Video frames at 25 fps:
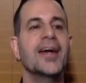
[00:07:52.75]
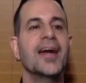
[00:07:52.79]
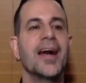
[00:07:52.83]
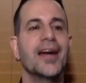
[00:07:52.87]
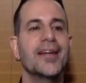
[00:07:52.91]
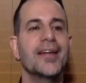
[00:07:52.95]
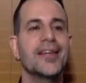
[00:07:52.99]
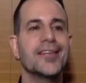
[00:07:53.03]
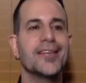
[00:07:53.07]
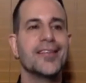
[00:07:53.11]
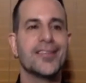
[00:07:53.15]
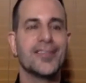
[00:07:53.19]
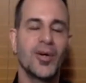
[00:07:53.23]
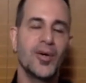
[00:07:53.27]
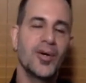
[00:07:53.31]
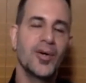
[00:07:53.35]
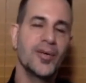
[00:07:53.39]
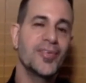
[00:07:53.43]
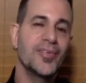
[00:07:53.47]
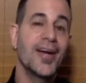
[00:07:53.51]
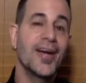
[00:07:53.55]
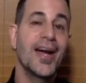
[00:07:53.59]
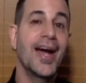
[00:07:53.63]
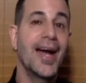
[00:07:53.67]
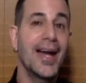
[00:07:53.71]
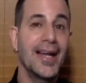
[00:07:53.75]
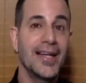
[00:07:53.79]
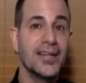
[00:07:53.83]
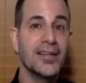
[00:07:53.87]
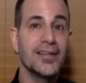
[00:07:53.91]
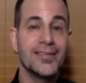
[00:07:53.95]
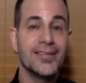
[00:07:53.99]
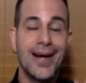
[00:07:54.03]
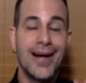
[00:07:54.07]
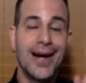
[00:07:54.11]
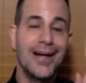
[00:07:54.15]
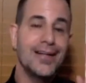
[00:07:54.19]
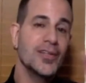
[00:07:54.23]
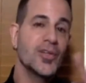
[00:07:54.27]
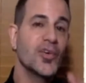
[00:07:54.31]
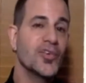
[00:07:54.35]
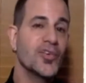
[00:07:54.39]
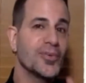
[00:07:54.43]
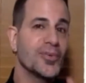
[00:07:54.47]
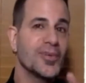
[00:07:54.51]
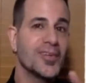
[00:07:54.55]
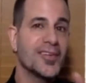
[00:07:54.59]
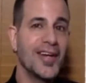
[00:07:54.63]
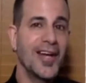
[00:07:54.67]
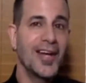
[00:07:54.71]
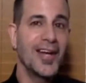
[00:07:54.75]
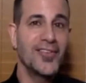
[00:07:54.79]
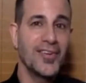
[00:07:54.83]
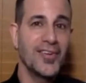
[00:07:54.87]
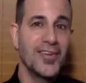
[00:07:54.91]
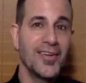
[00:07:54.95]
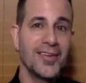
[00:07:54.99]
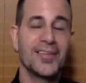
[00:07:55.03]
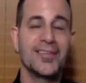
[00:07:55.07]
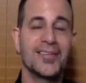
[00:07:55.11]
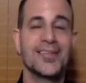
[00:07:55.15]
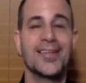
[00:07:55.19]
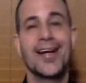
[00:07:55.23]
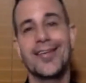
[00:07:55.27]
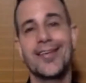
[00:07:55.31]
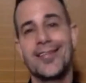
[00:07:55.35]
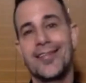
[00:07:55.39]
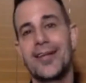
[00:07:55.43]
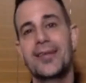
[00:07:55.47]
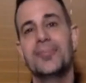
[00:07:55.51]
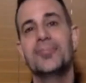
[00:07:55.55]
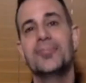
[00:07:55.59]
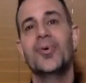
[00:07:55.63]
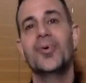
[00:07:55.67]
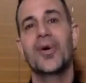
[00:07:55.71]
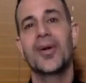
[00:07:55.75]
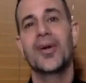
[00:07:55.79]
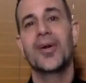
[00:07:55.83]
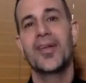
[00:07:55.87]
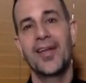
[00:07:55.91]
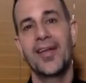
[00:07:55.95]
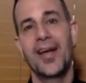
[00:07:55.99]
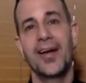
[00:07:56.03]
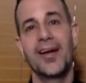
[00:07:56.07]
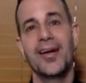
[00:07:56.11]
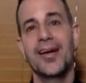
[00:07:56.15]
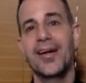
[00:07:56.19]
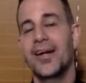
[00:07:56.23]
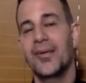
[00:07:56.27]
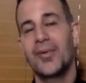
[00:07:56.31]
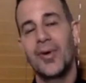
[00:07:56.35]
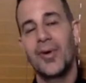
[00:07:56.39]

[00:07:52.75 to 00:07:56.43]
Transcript: And it's and not lose retention. That's the important thing.